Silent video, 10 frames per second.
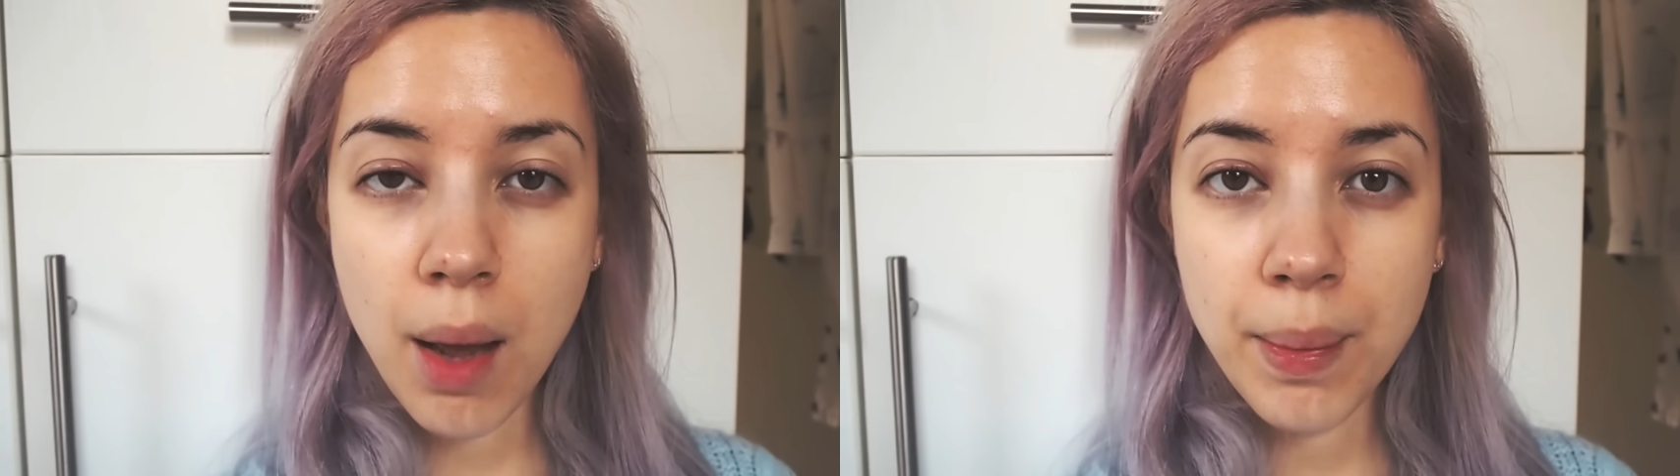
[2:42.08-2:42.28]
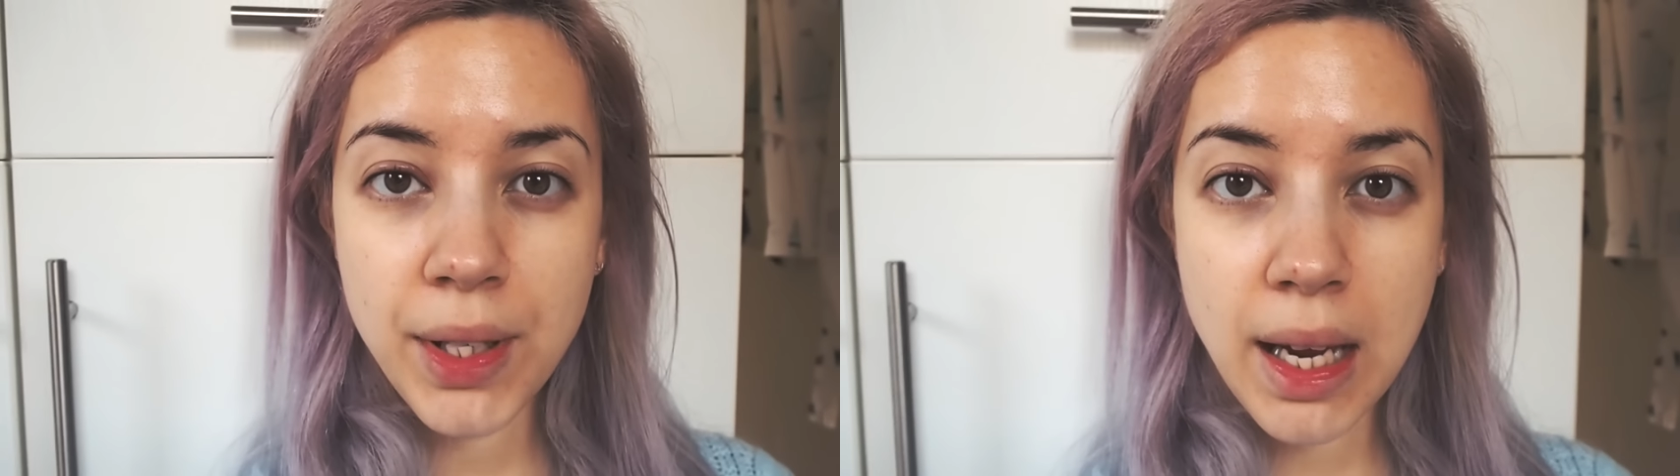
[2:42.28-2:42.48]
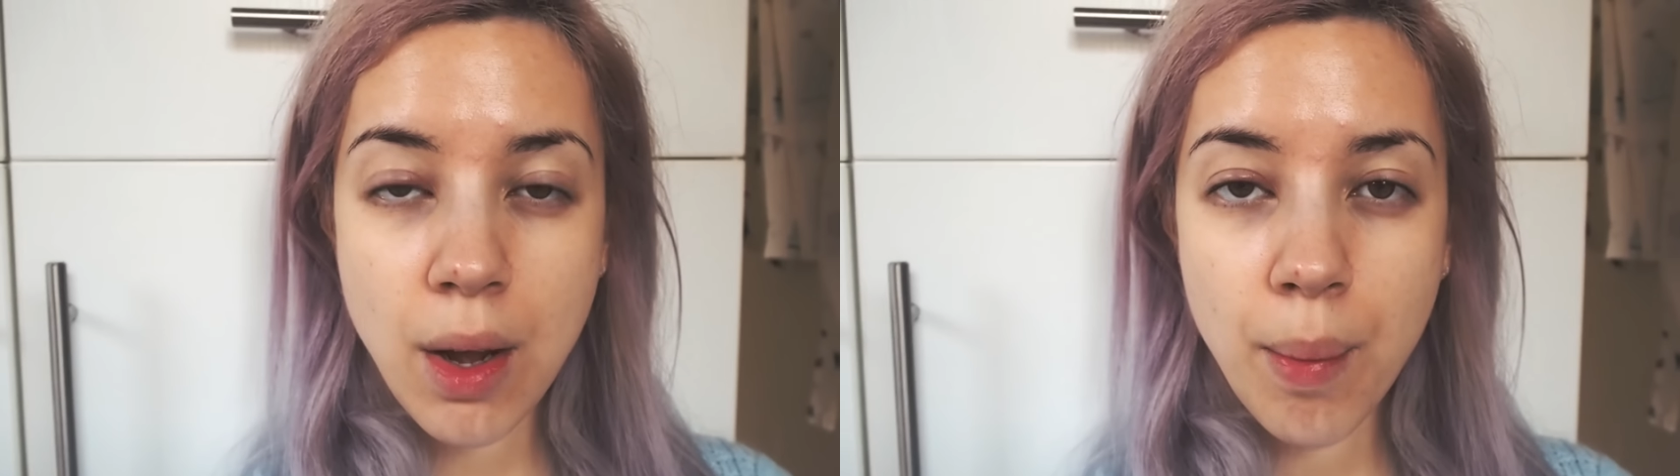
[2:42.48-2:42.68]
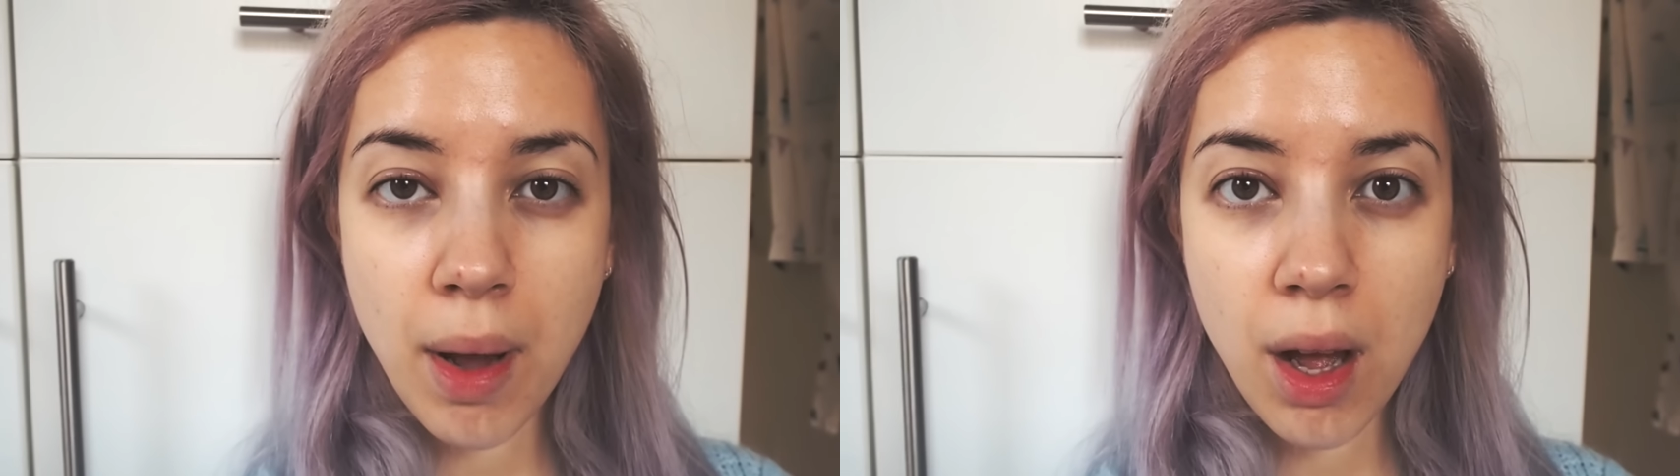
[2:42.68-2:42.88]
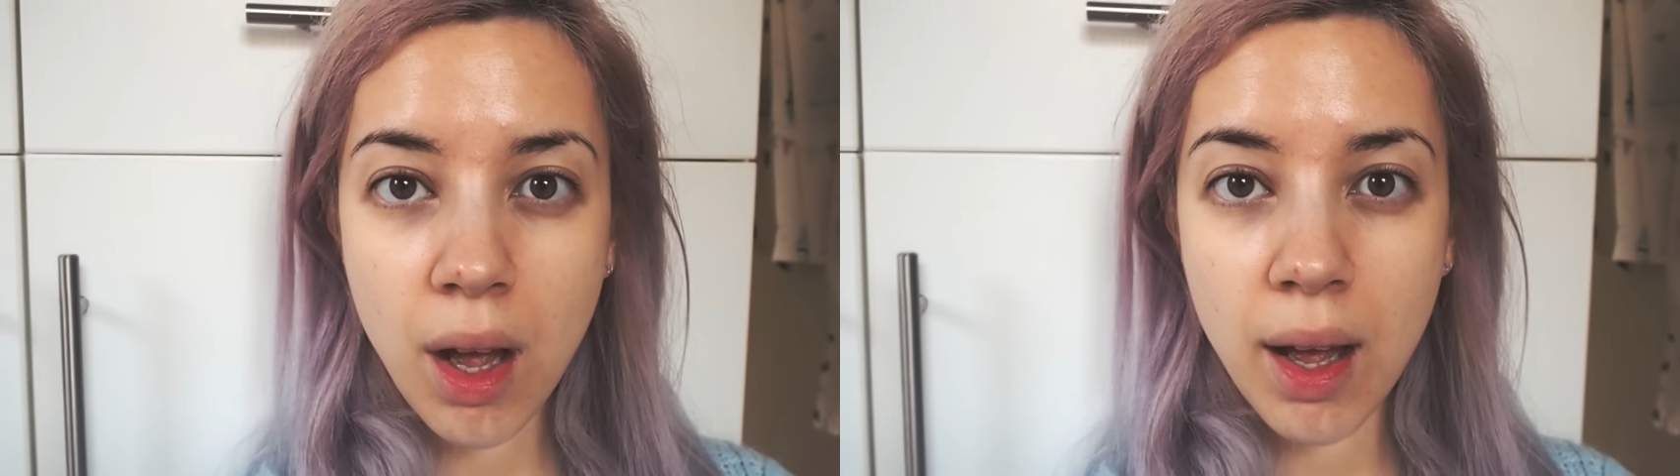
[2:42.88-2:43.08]
Update on
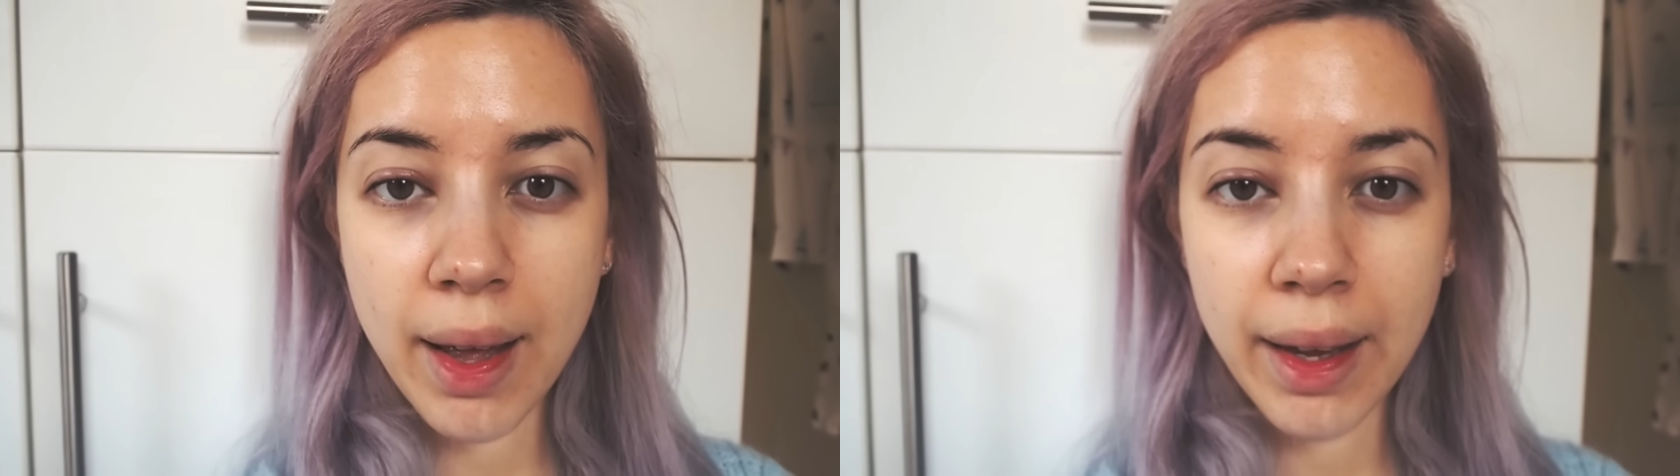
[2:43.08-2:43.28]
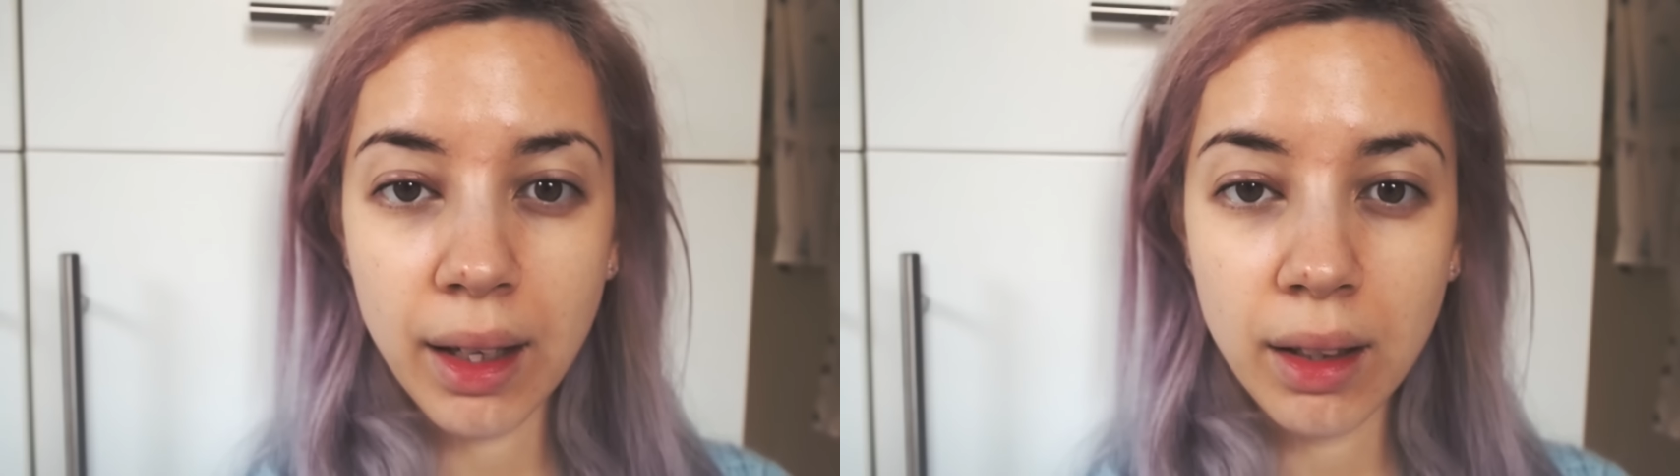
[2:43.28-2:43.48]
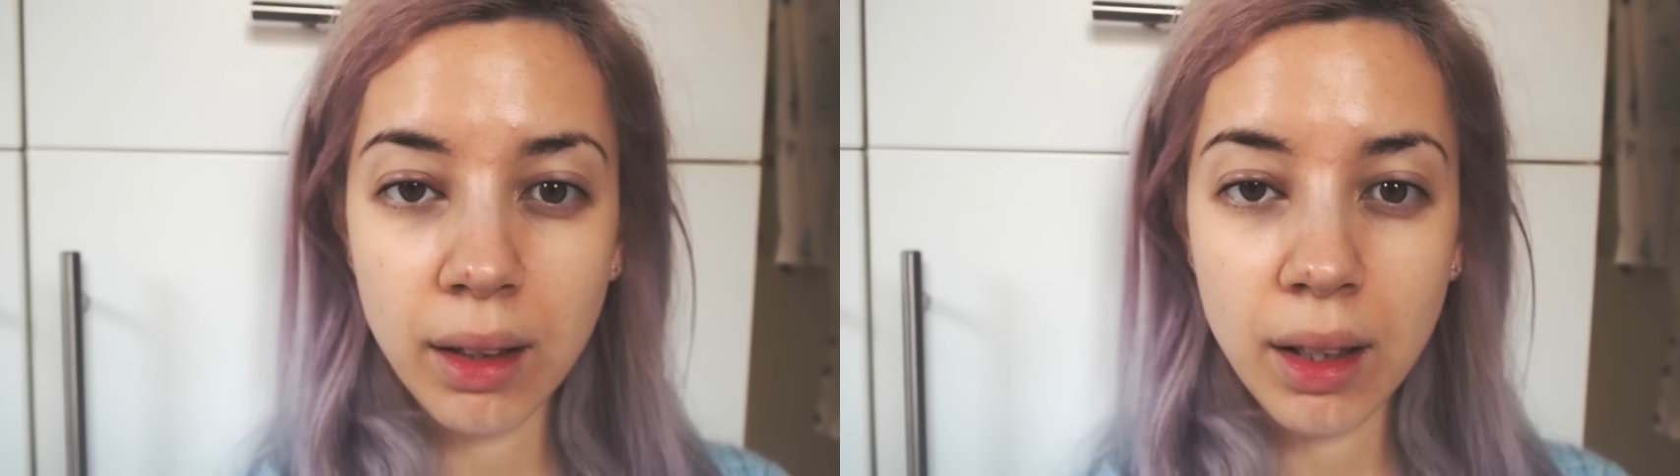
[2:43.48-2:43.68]
my eye.